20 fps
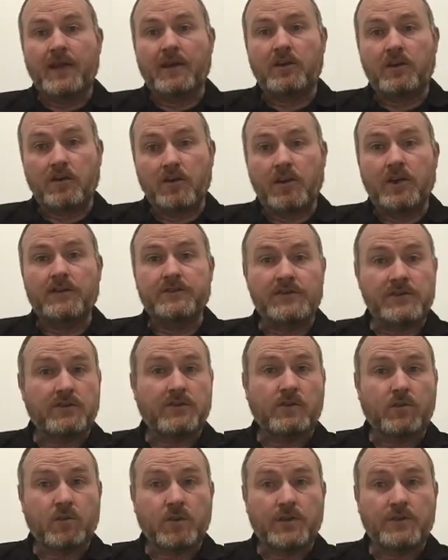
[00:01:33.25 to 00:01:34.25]
Call on
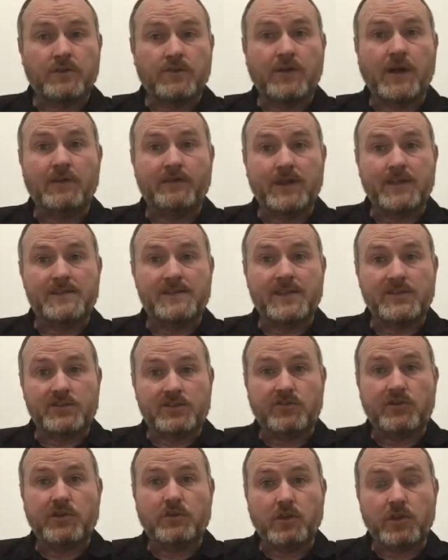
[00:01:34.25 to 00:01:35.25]

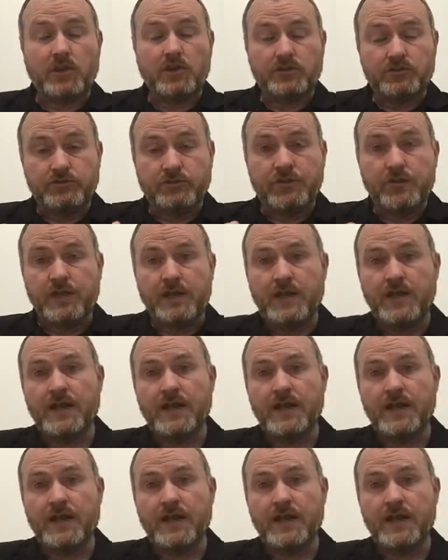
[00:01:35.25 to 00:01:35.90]
01-556-3100.